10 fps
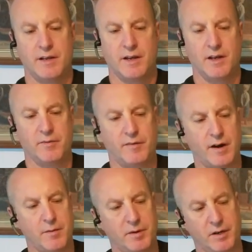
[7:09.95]
and the
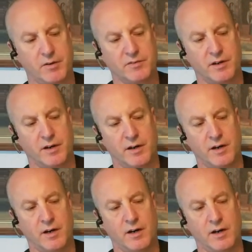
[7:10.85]
firing pin goes
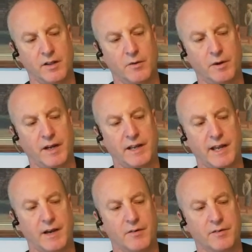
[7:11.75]
all the way
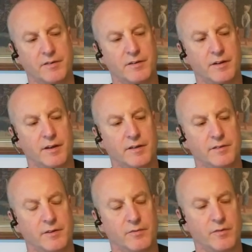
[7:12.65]
down
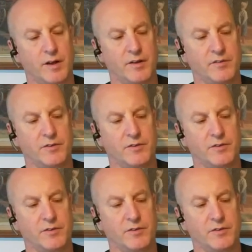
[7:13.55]
to the front.